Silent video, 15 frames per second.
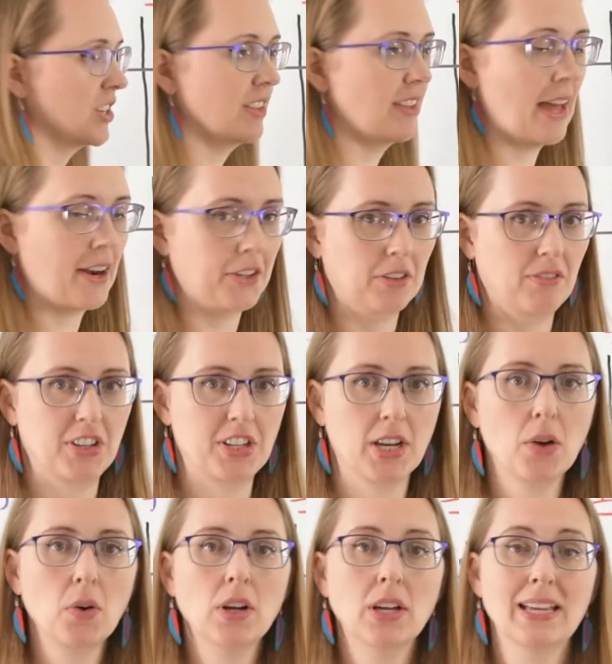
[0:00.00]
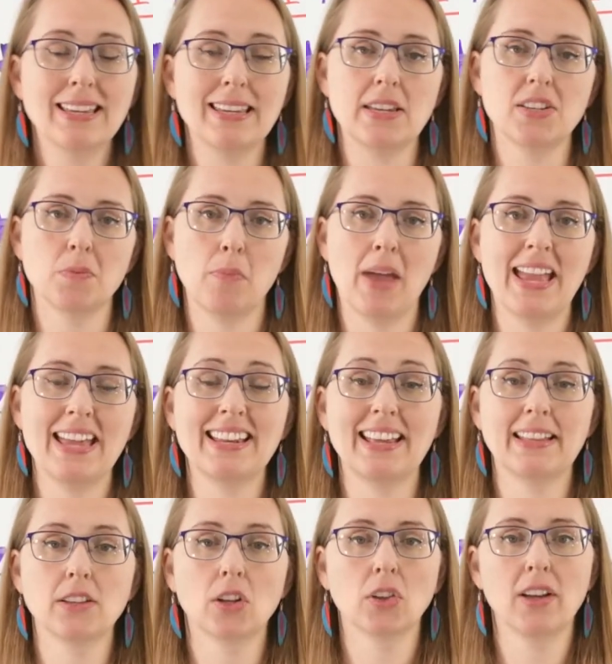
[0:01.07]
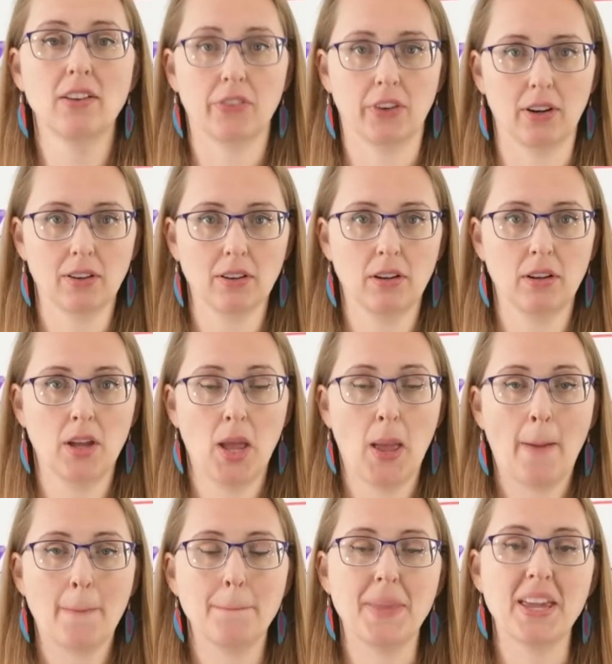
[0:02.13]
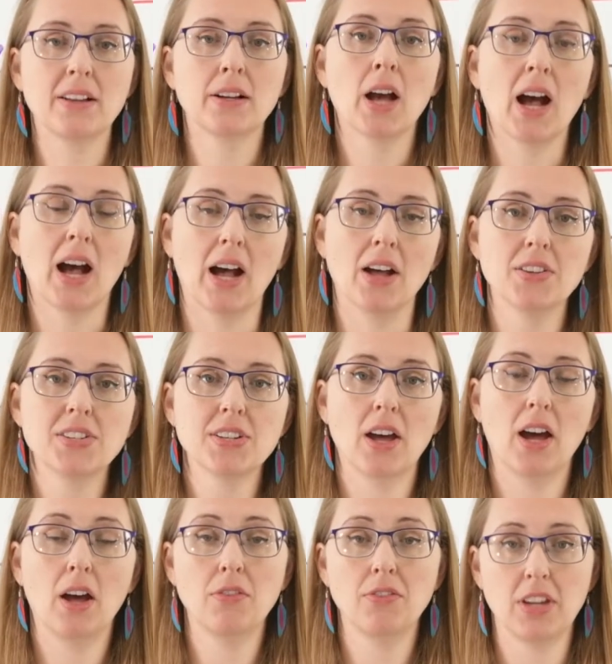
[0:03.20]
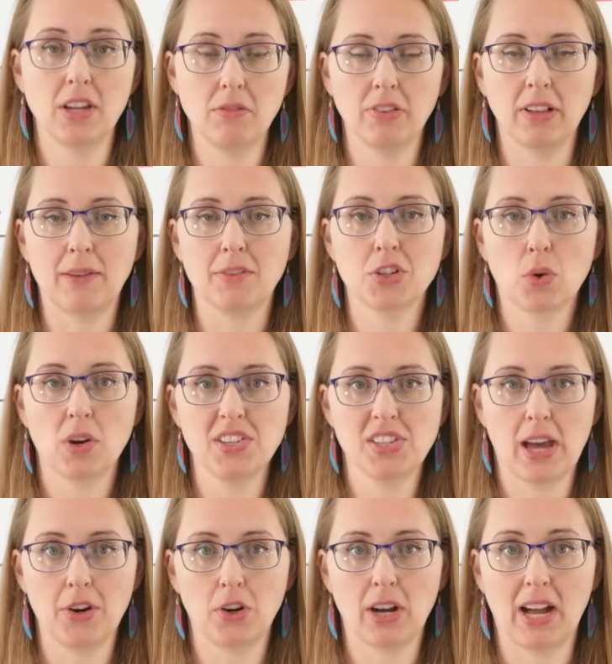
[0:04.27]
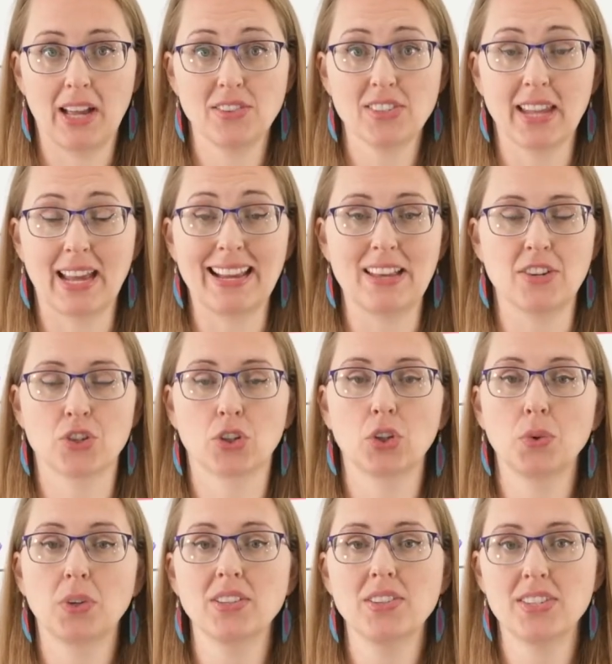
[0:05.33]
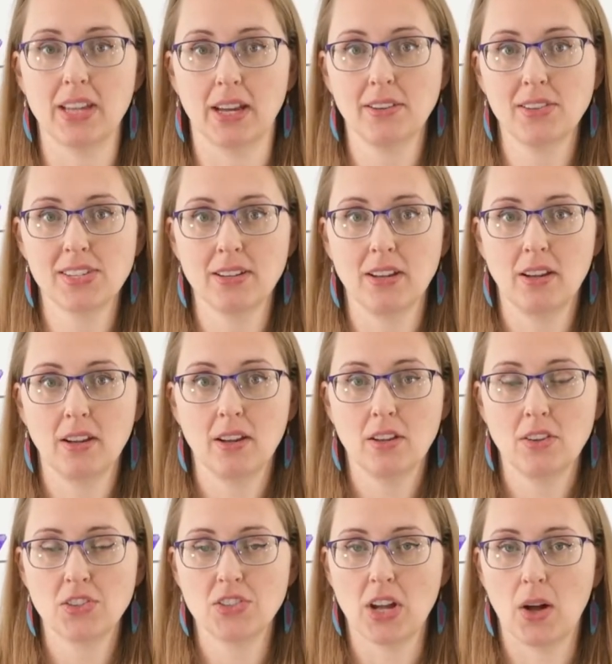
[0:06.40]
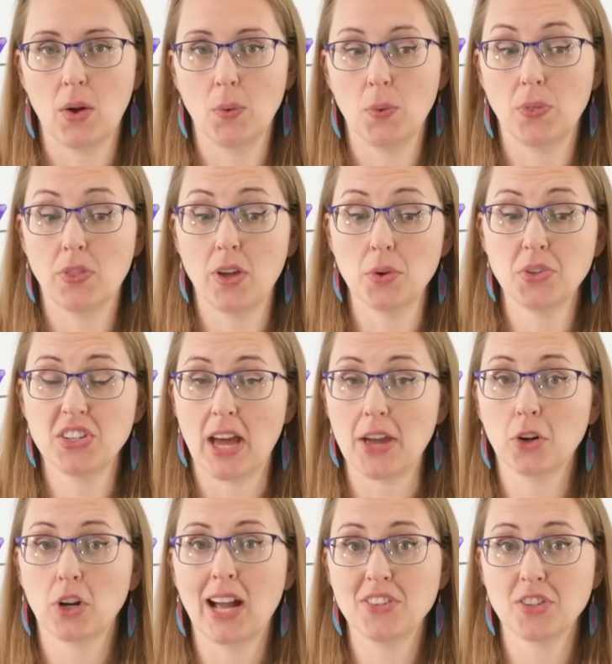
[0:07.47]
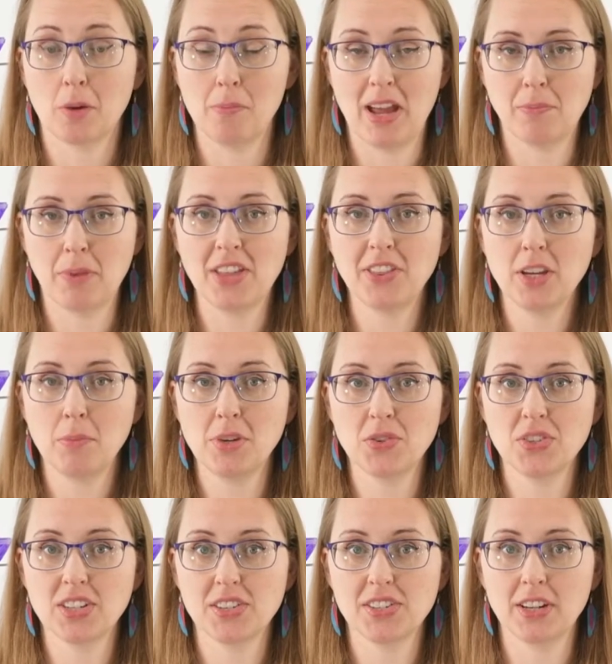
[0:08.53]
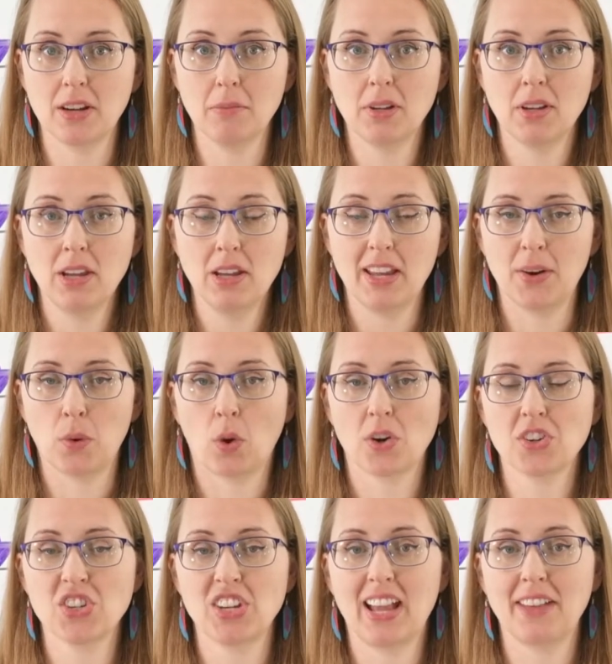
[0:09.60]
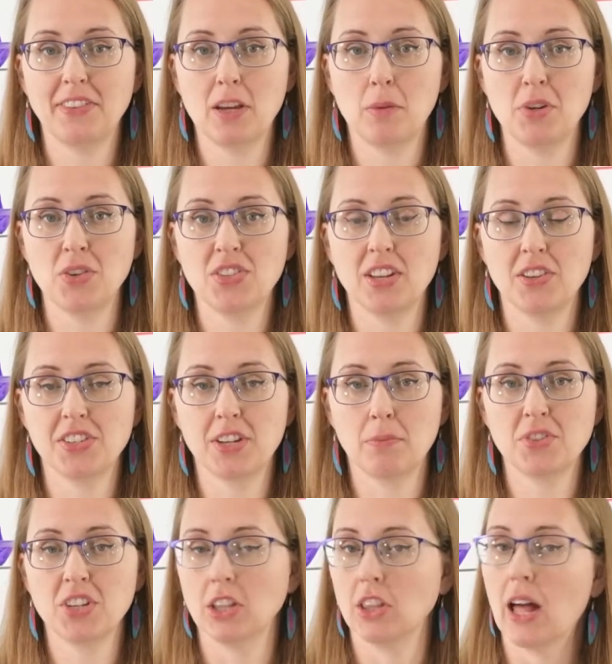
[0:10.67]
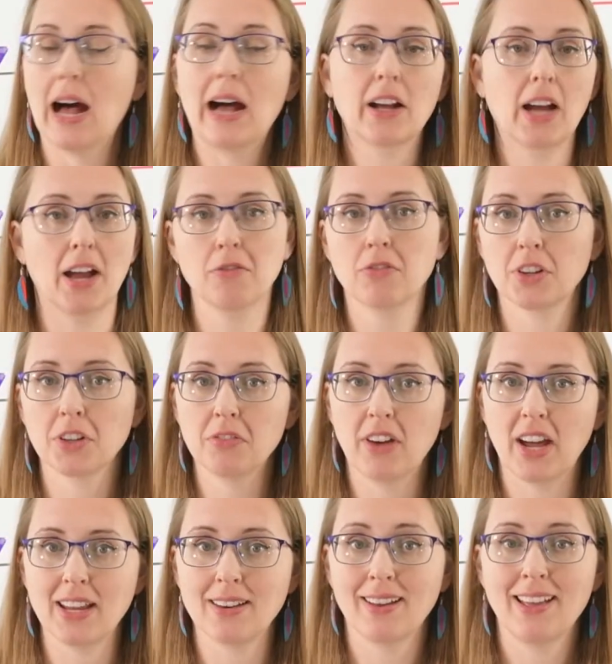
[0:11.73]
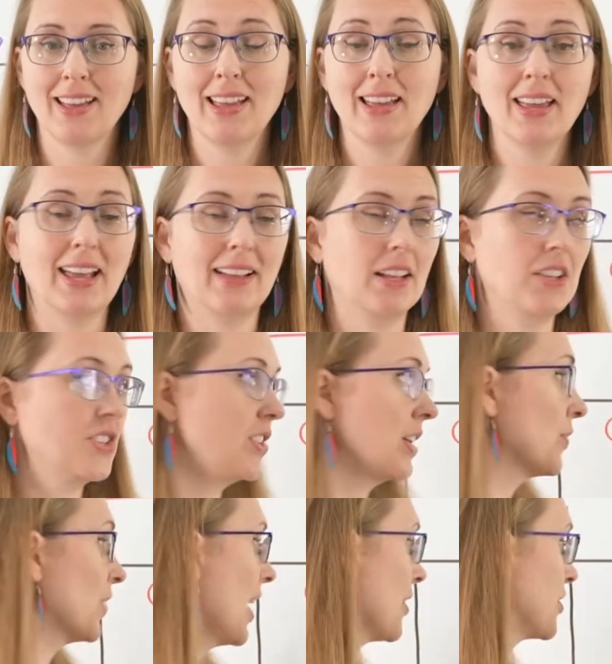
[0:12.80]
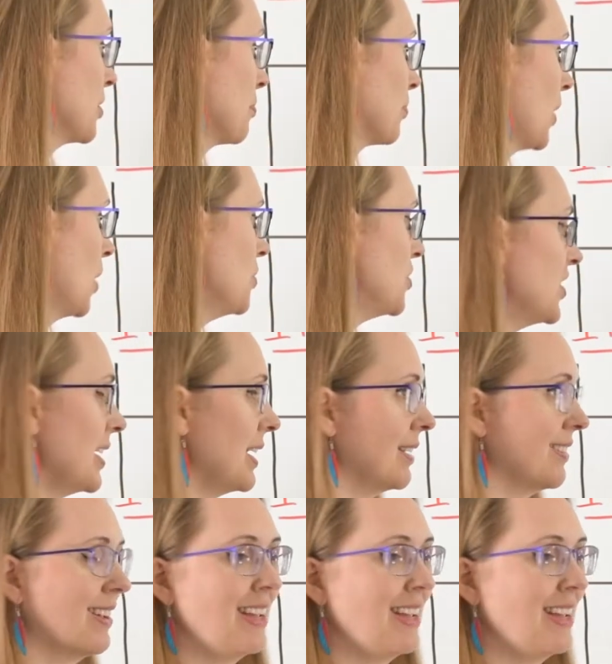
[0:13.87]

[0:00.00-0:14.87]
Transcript: in that other video, is made in the liver because of inflammatory cytokines like interleukin-6. So those cytokines are made by the immune system in order to get the immune system to log on for the fight. And then C-reactive protein